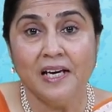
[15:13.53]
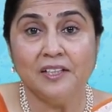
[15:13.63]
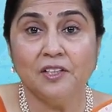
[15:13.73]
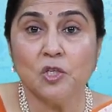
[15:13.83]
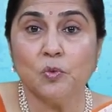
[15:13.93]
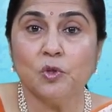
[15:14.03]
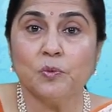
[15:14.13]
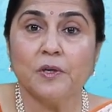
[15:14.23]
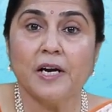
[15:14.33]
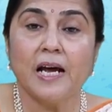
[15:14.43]
And this
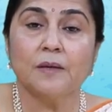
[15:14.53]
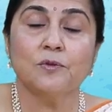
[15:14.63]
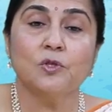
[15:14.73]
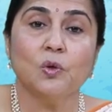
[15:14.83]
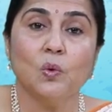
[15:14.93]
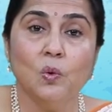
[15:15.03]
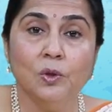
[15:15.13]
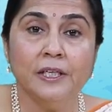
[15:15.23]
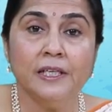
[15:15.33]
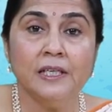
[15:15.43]
was perhaps the
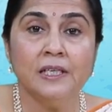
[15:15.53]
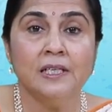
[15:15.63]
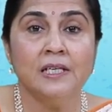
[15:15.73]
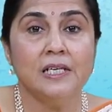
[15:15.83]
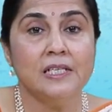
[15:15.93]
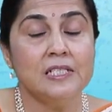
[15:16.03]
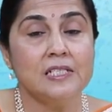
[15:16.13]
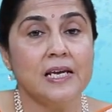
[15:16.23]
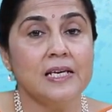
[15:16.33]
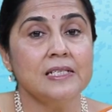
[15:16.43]
only
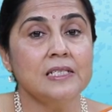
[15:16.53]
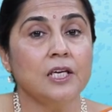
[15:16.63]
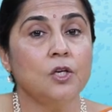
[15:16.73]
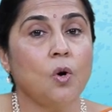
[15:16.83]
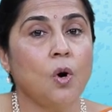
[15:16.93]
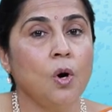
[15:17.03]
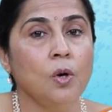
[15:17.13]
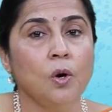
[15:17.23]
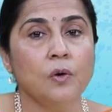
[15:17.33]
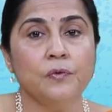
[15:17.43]
instance in
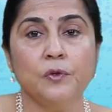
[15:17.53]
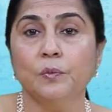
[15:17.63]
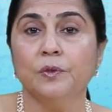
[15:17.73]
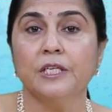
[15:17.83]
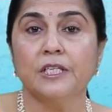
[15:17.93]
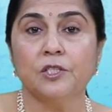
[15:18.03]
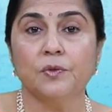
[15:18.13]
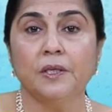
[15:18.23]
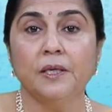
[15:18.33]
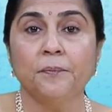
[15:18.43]
all of human
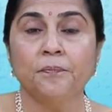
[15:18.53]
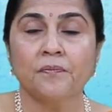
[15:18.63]
history